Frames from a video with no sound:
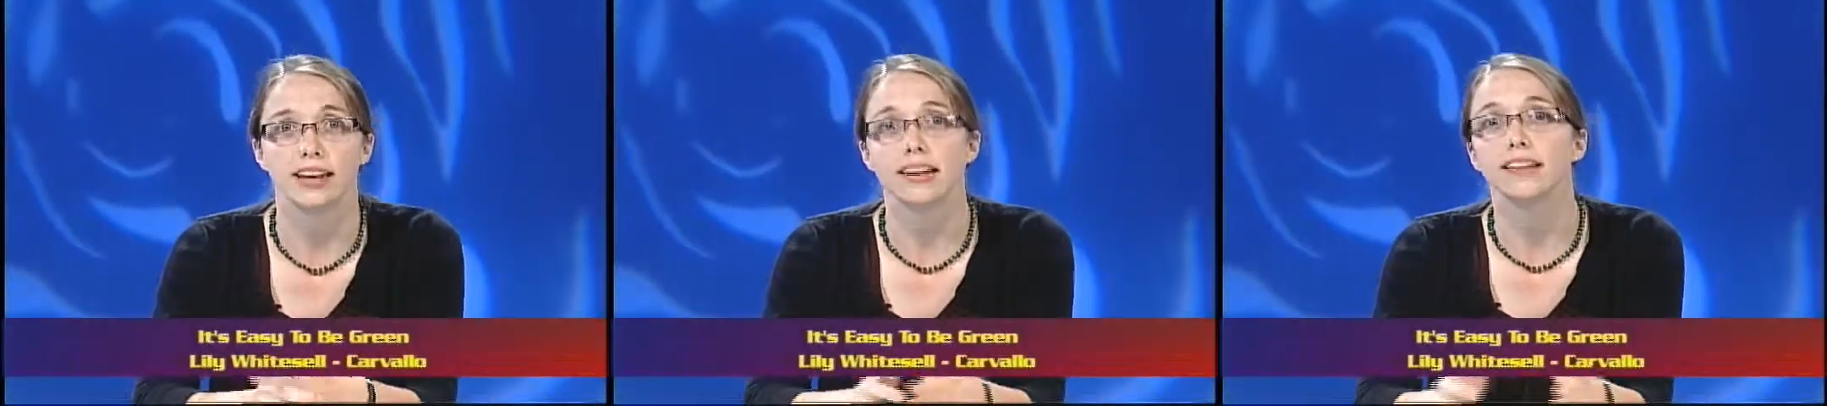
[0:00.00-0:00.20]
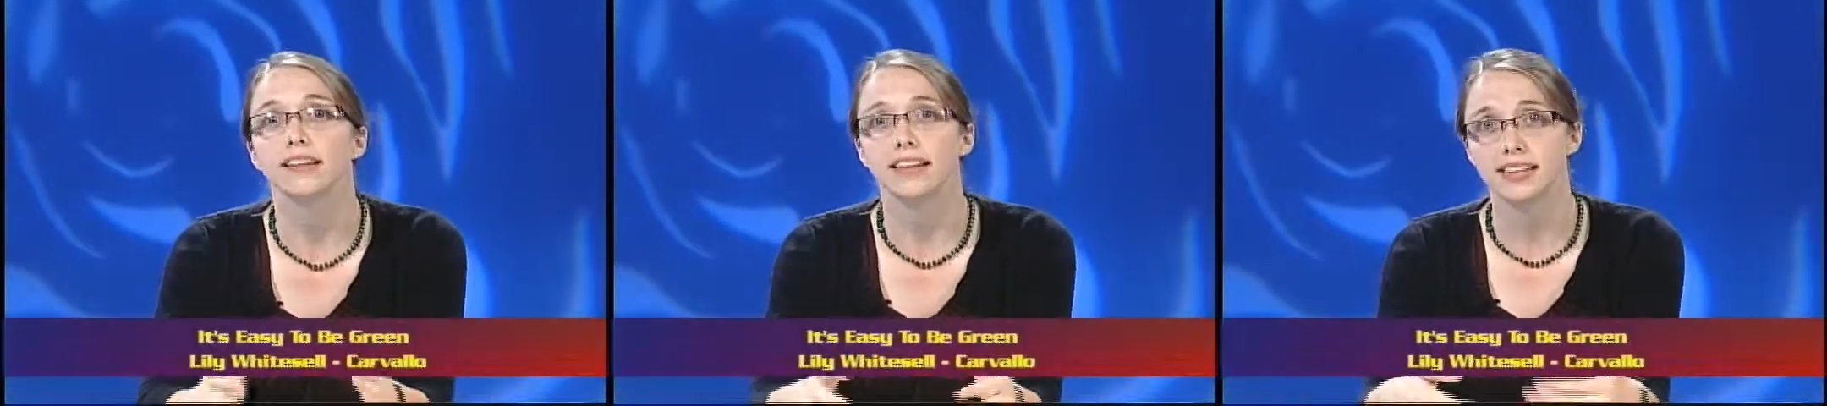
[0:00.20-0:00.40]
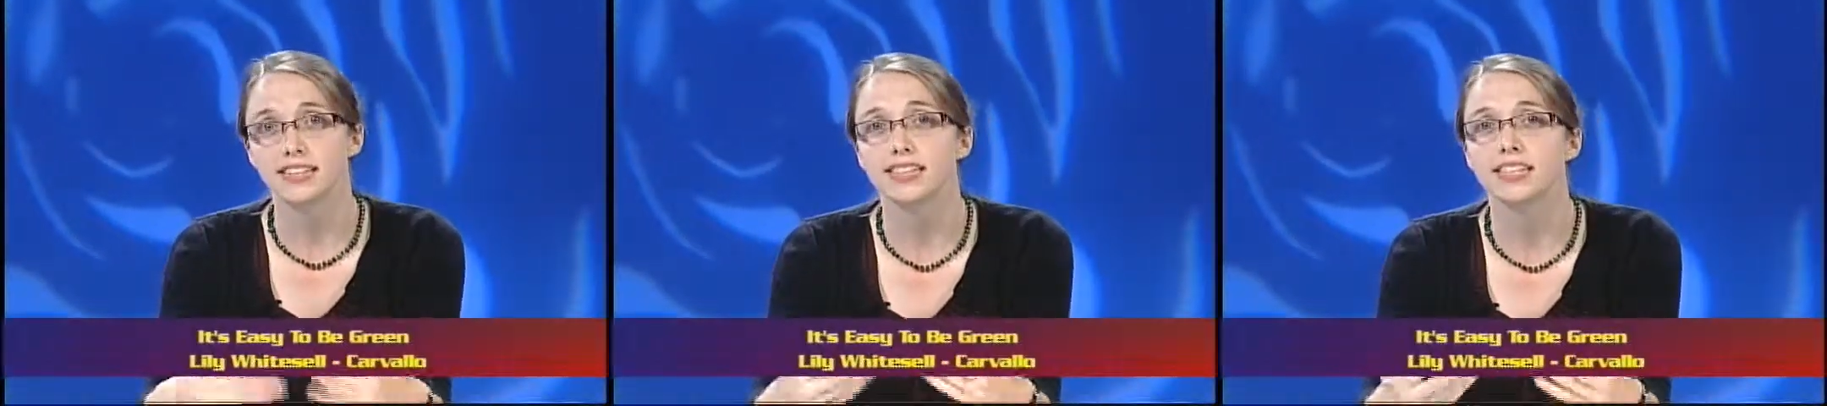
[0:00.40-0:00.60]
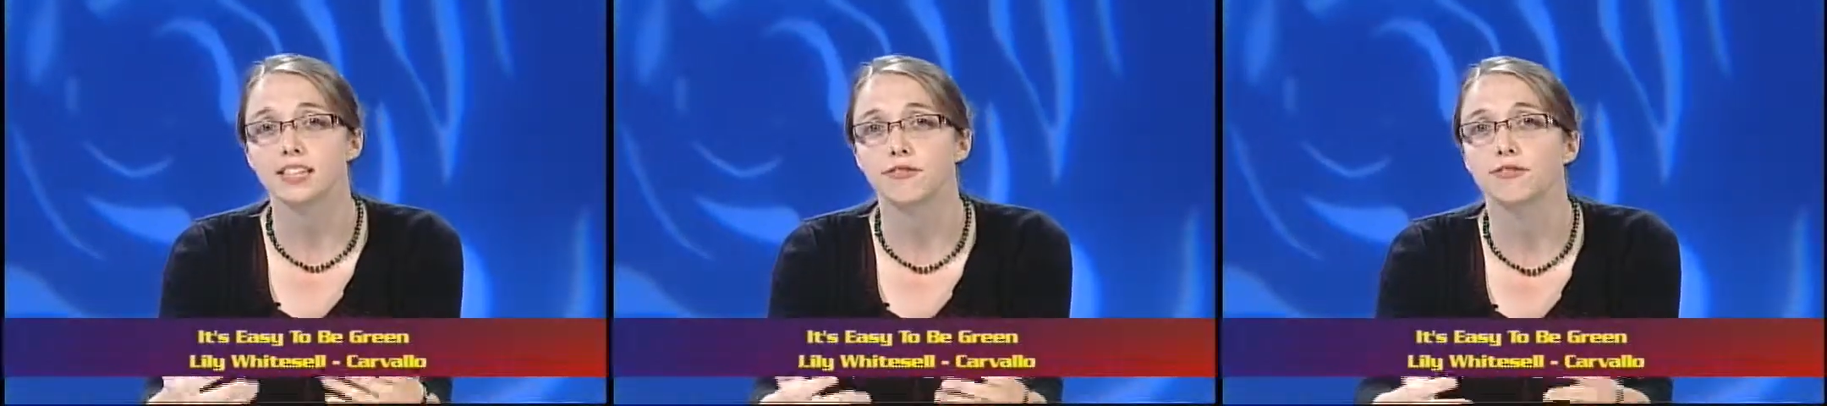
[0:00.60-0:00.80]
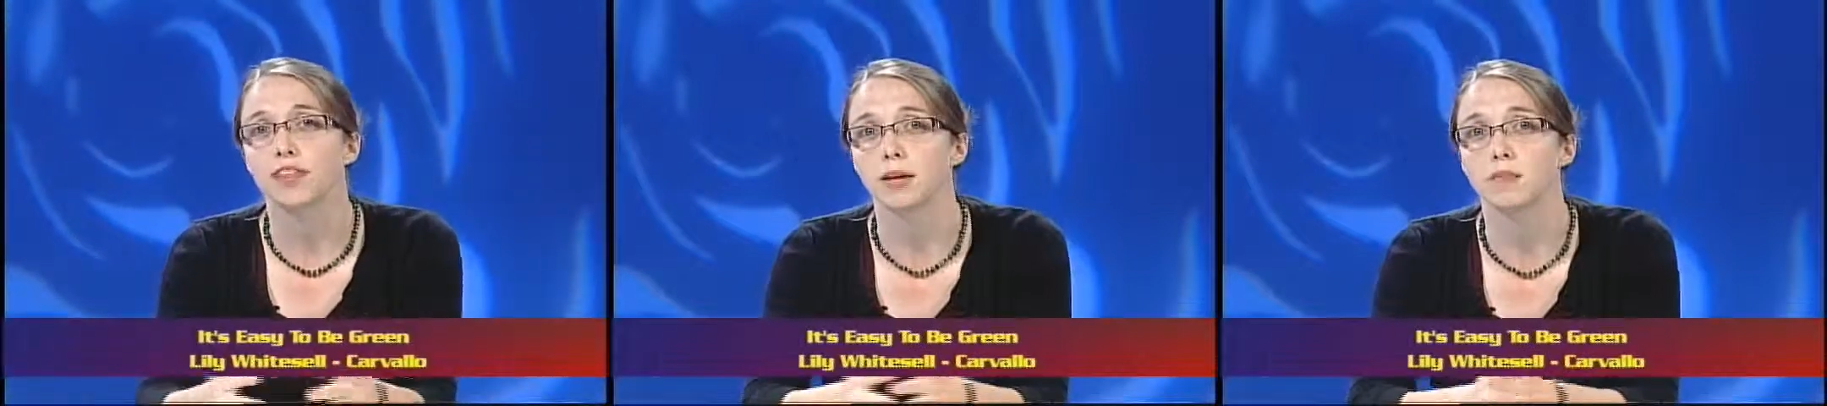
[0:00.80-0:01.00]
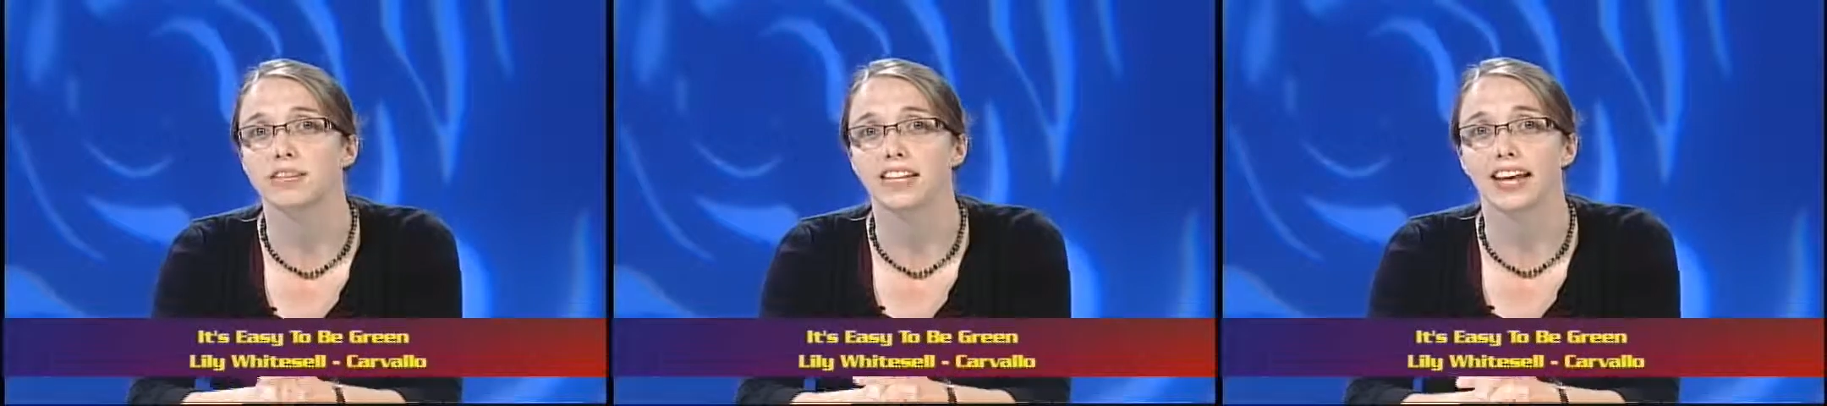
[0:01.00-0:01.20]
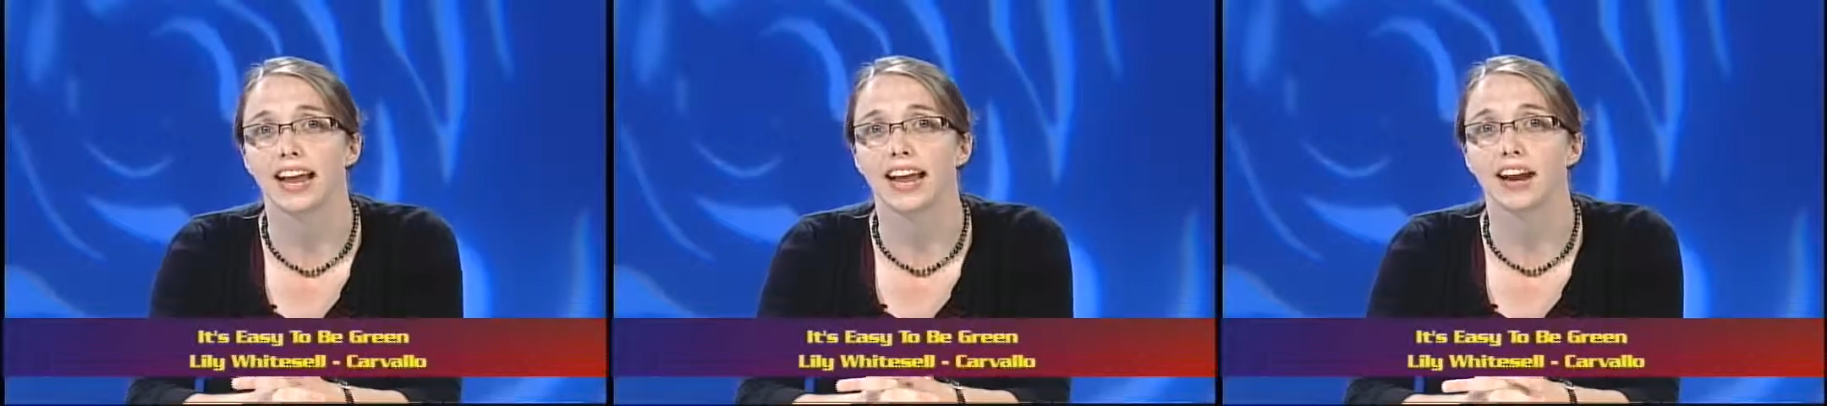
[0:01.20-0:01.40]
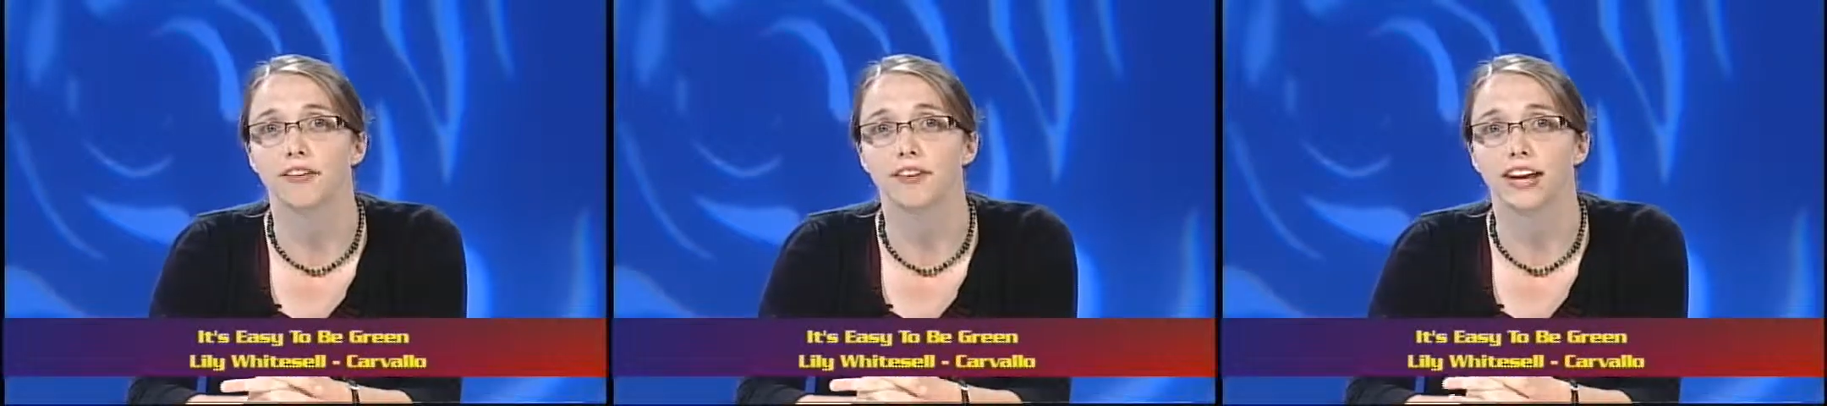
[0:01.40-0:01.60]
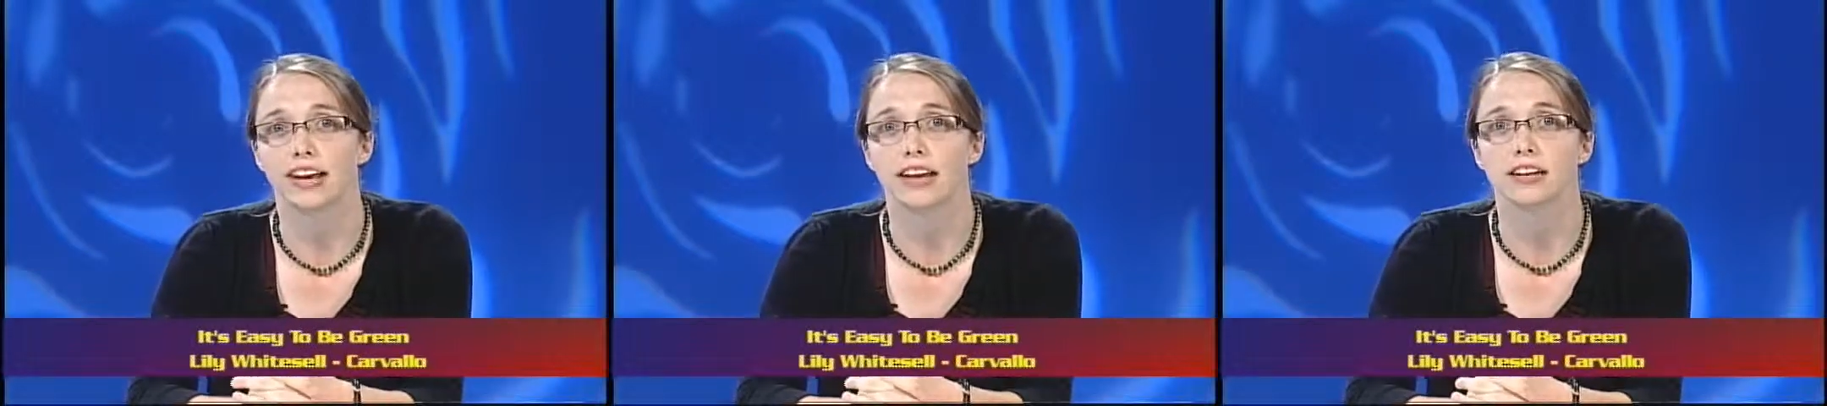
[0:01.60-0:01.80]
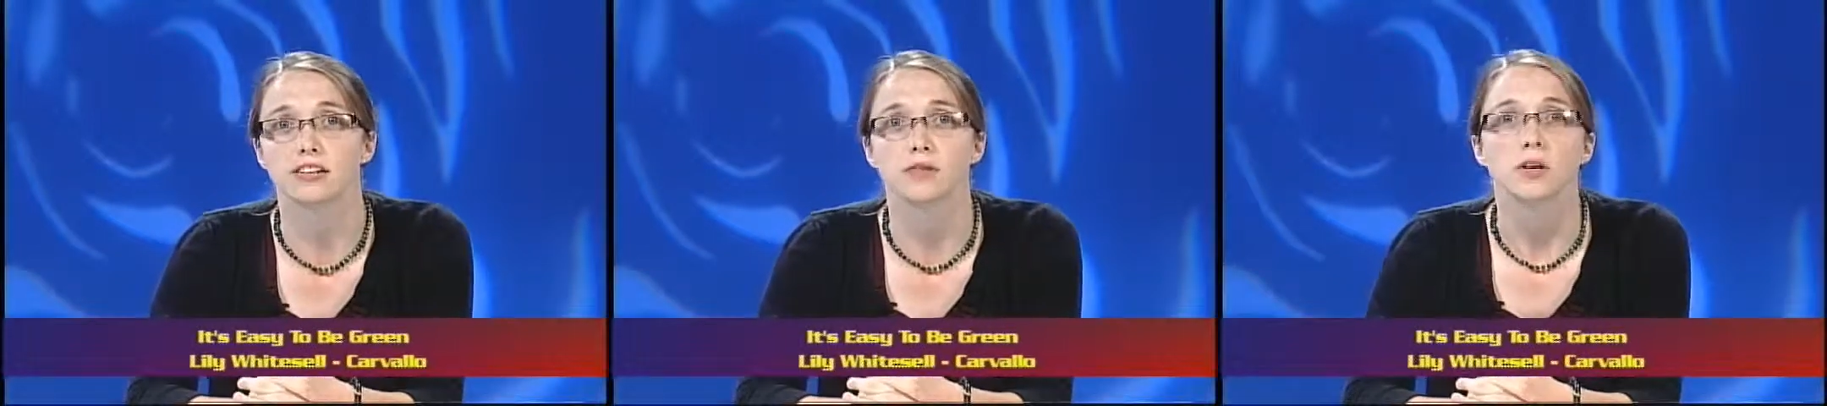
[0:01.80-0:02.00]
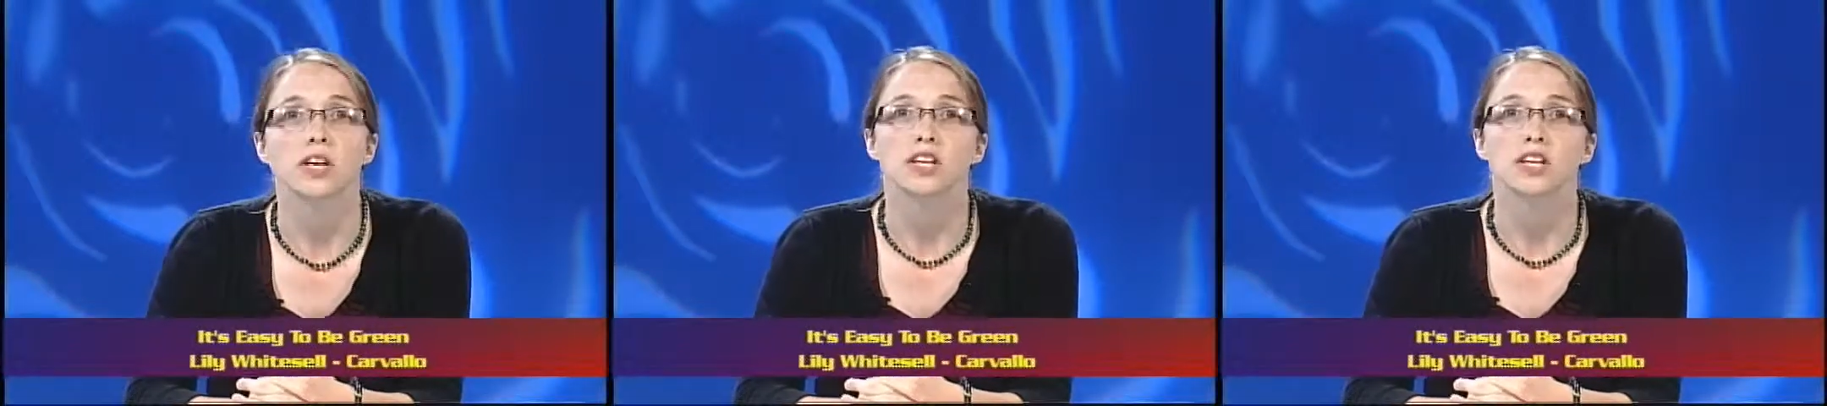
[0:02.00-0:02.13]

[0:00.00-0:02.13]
it's easy for them to get out of hand.